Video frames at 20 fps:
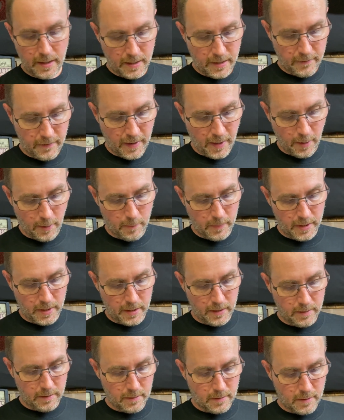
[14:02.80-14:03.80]
have helped
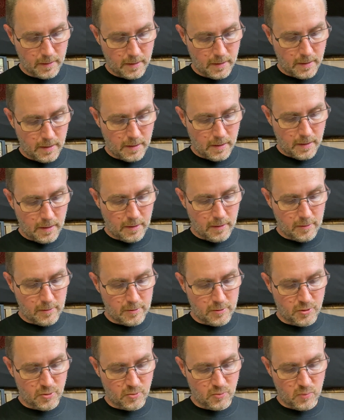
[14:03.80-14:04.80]
me
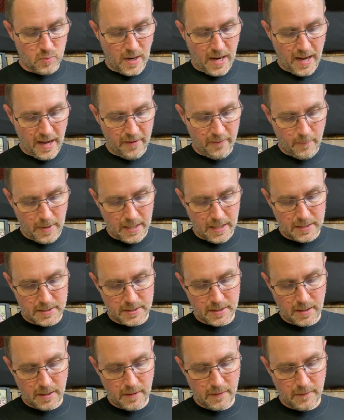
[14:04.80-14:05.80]
drive
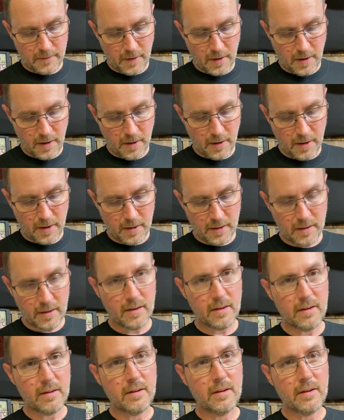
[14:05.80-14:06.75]
myself harder